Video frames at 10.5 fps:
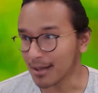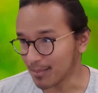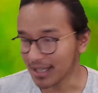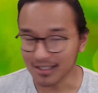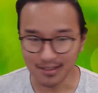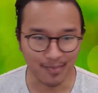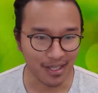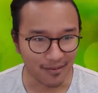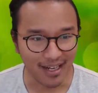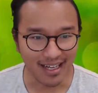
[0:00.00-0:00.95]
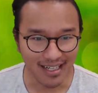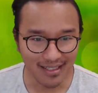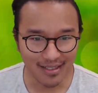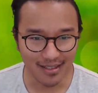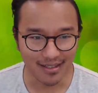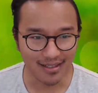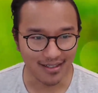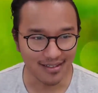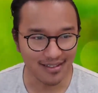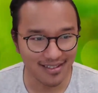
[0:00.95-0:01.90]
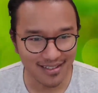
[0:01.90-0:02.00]
this bigger AI to
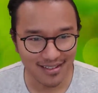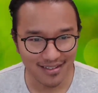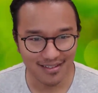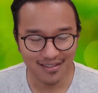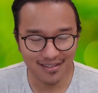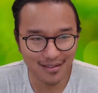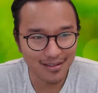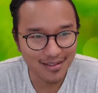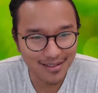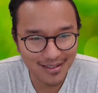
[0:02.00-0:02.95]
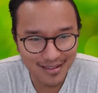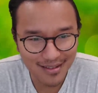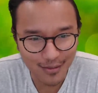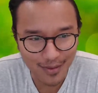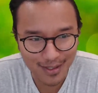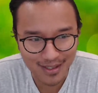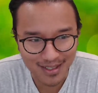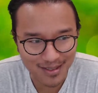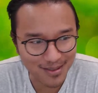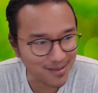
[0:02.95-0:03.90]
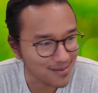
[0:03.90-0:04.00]
eventually
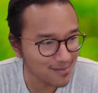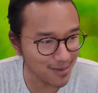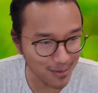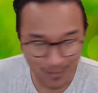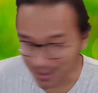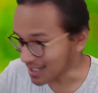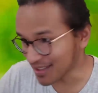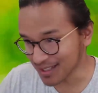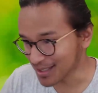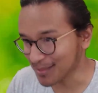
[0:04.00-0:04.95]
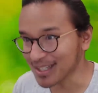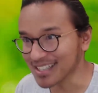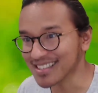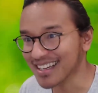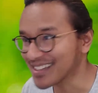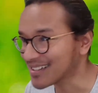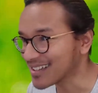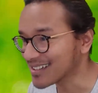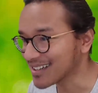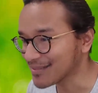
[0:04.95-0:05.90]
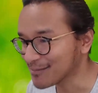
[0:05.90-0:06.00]
do, which I think is going to be insane
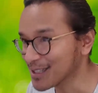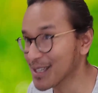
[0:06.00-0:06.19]
and really